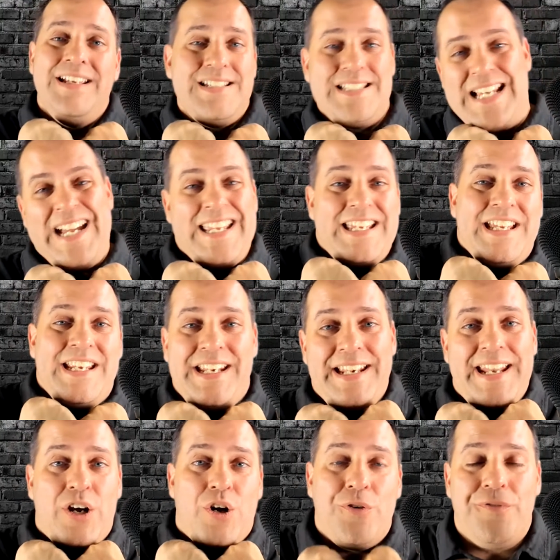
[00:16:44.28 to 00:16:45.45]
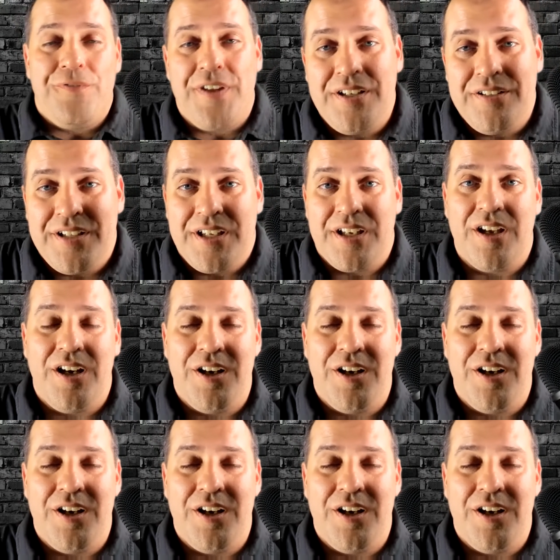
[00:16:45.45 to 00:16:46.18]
tight and narrow feeling